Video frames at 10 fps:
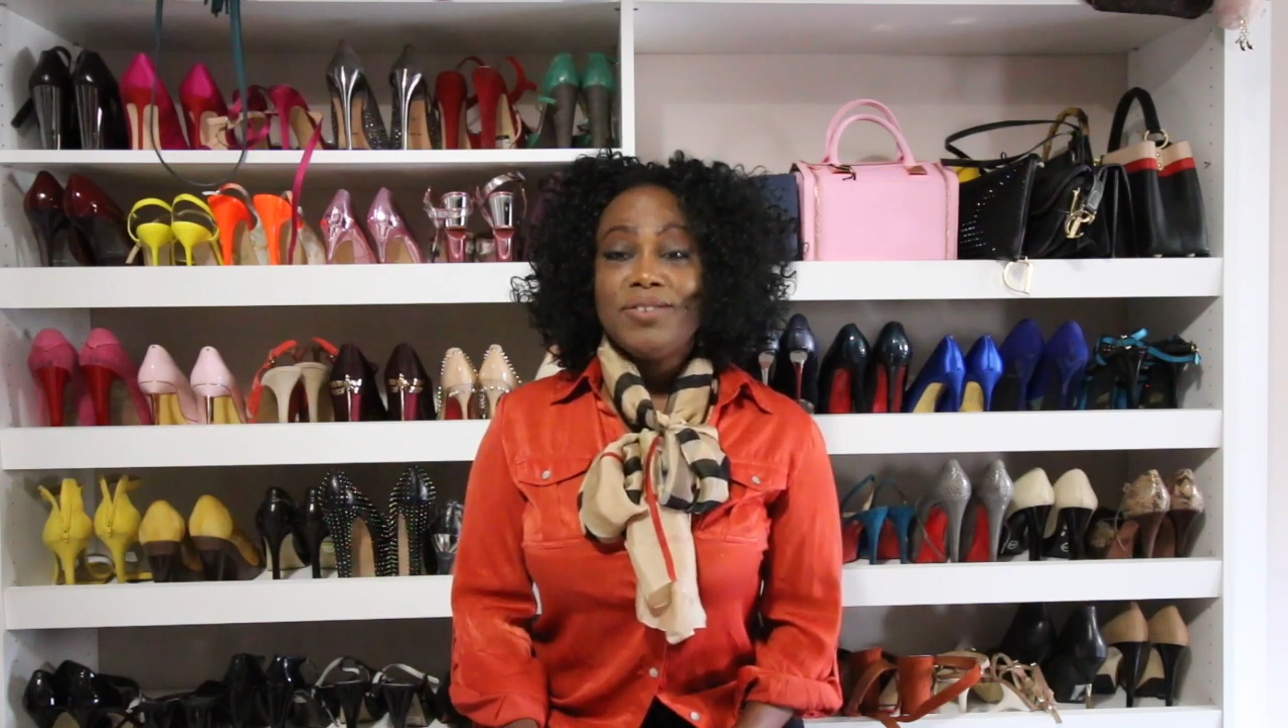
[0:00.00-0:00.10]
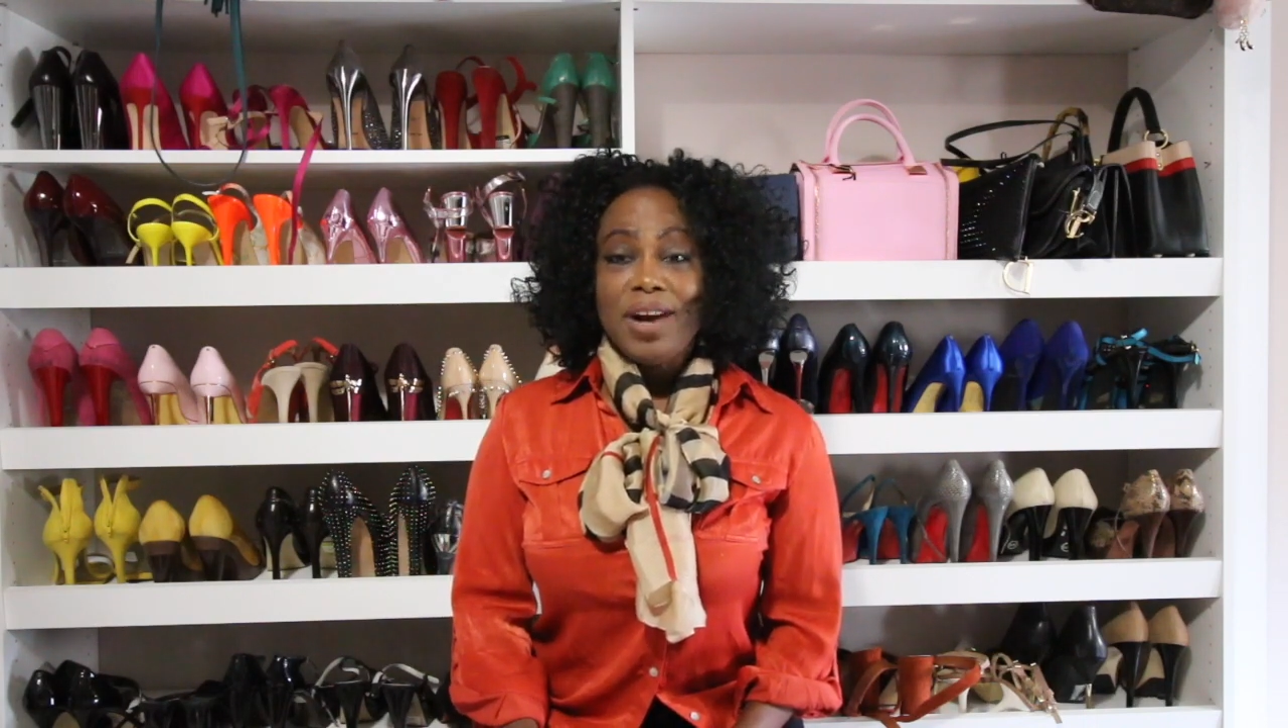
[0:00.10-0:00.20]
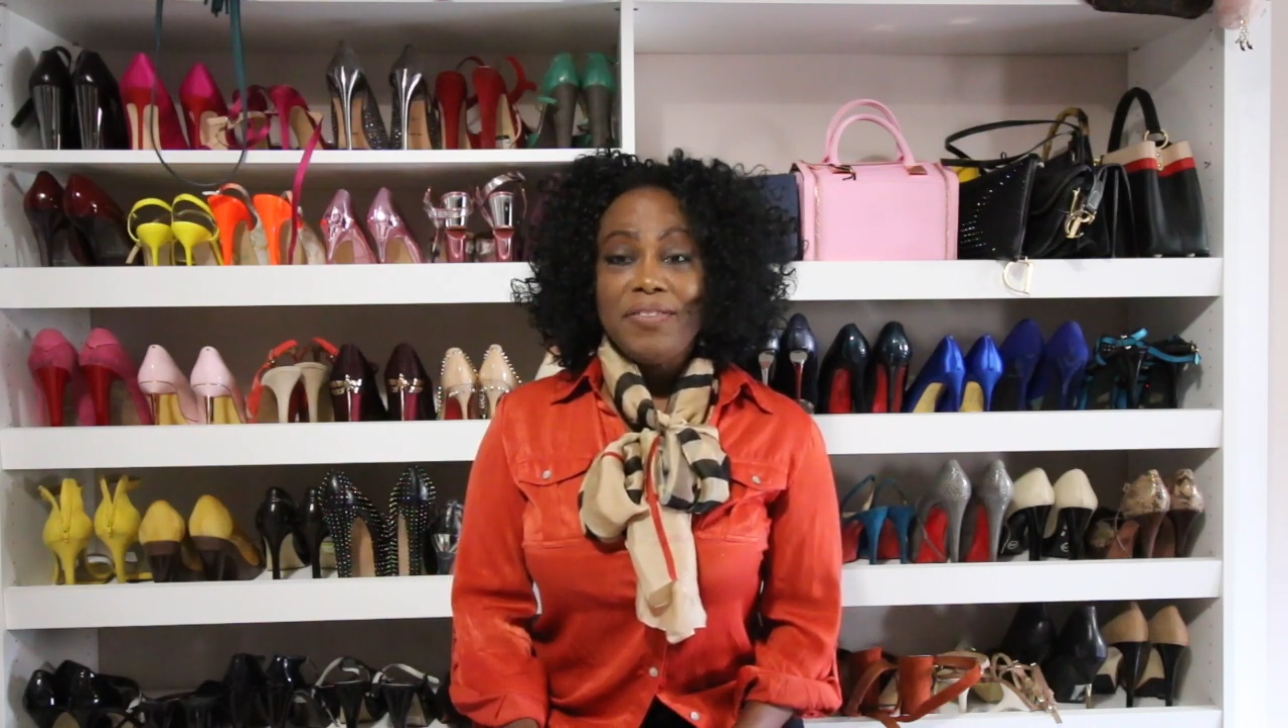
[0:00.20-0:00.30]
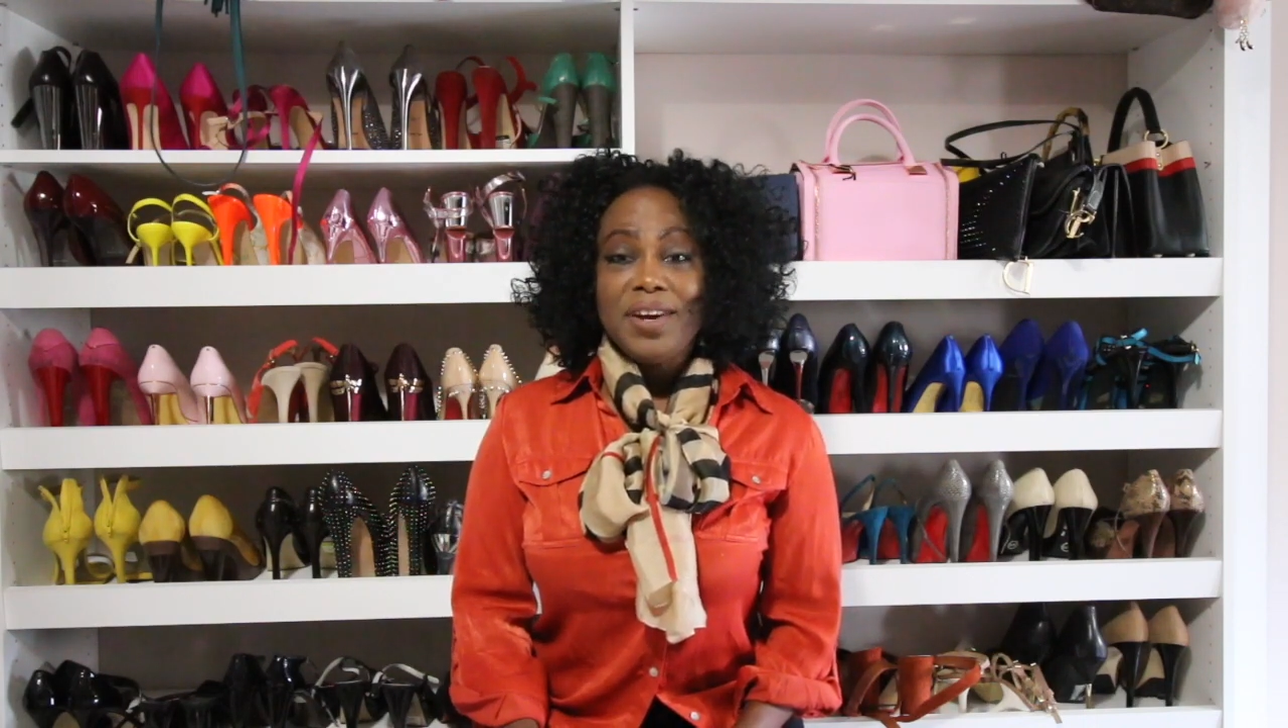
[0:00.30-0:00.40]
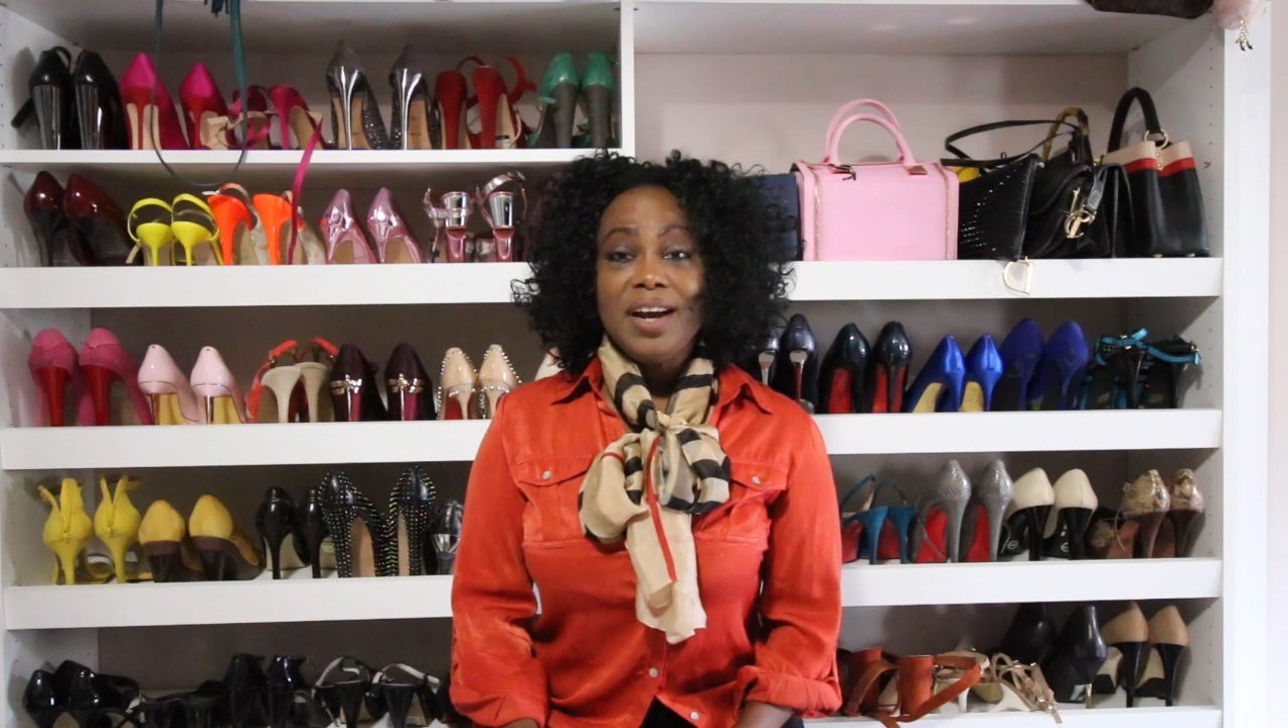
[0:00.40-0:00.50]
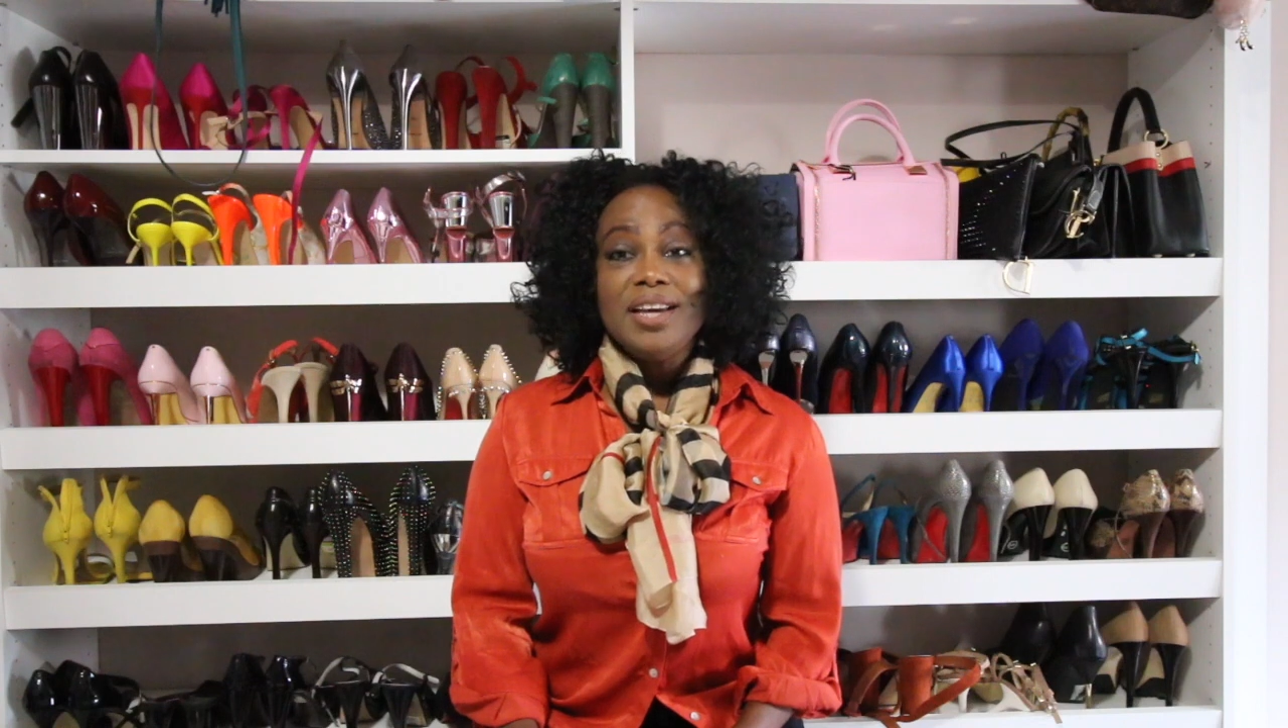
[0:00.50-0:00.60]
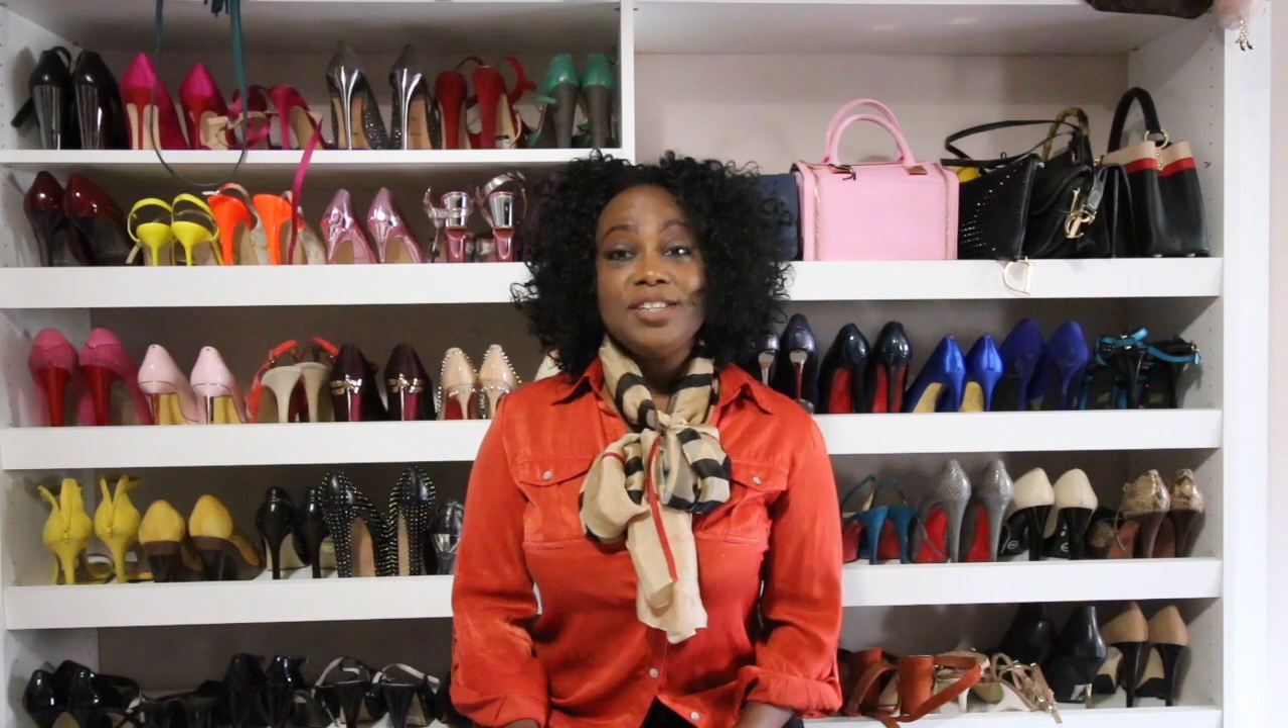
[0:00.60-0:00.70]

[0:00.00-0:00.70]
rather